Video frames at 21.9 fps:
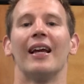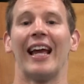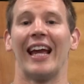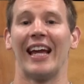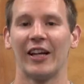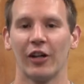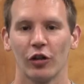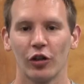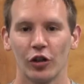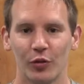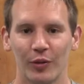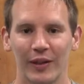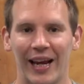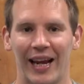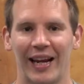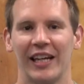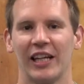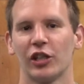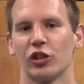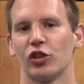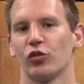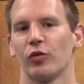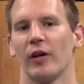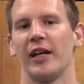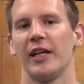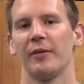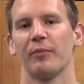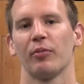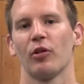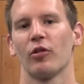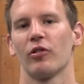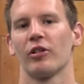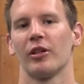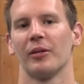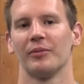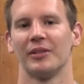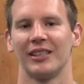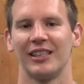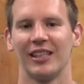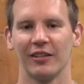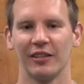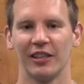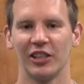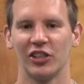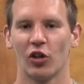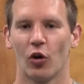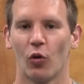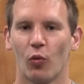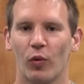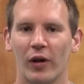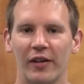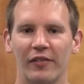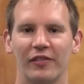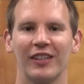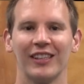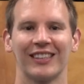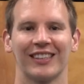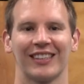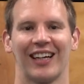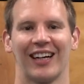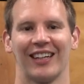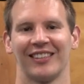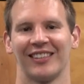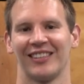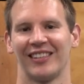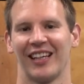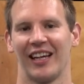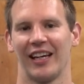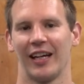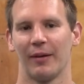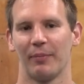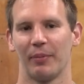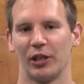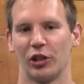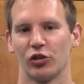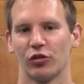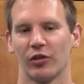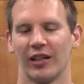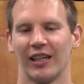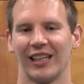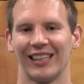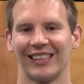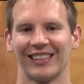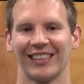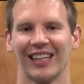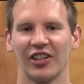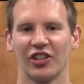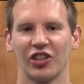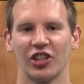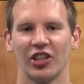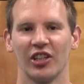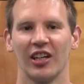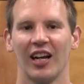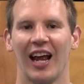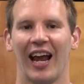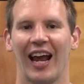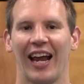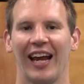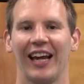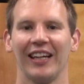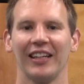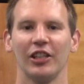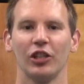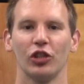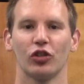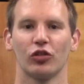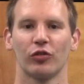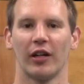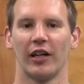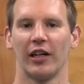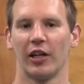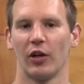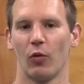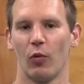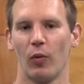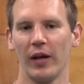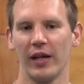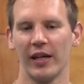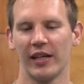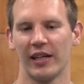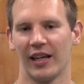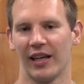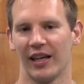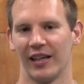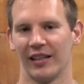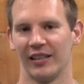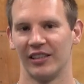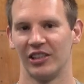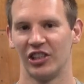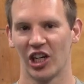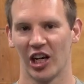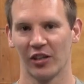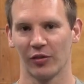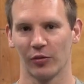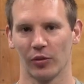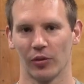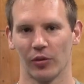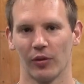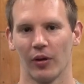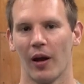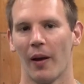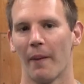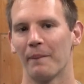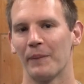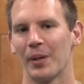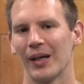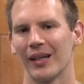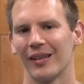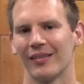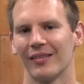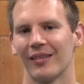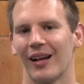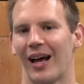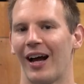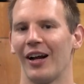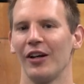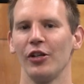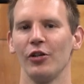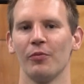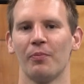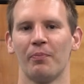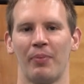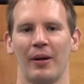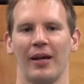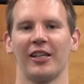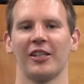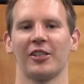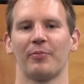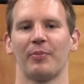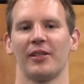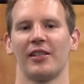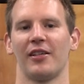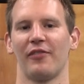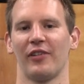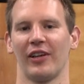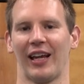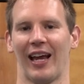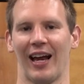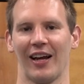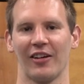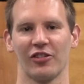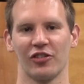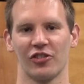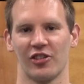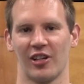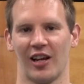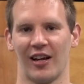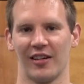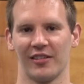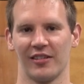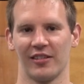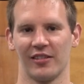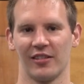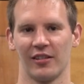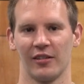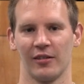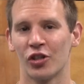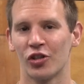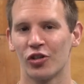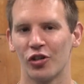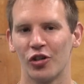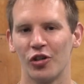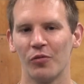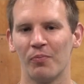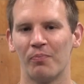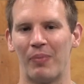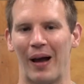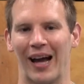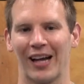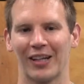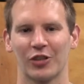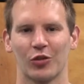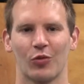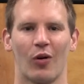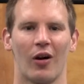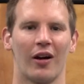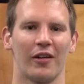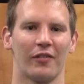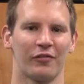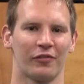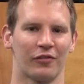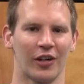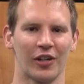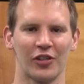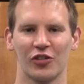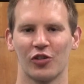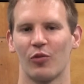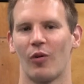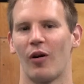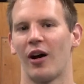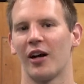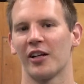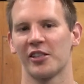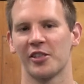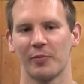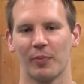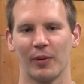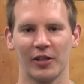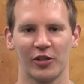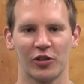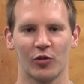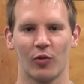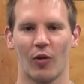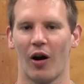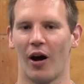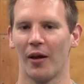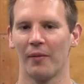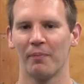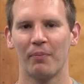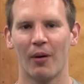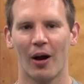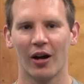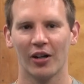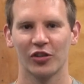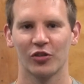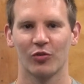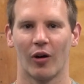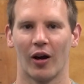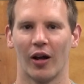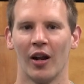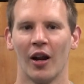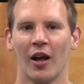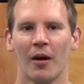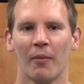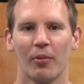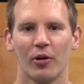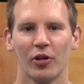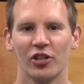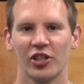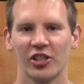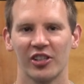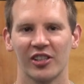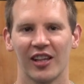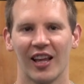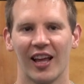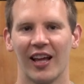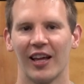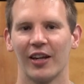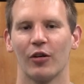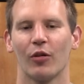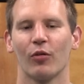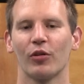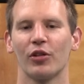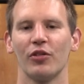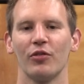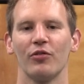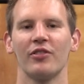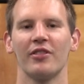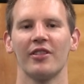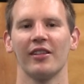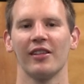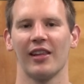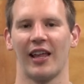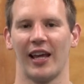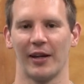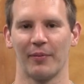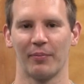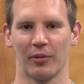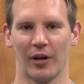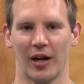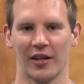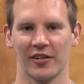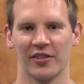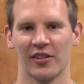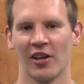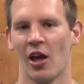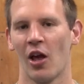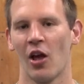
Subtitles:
In our Creating a Training Program series, we've discussed setting up a training session and a training week in general. But how do you pick specific exercises? Should you back squat, front squat, split squat, box squat, push a sled, or use the leg press?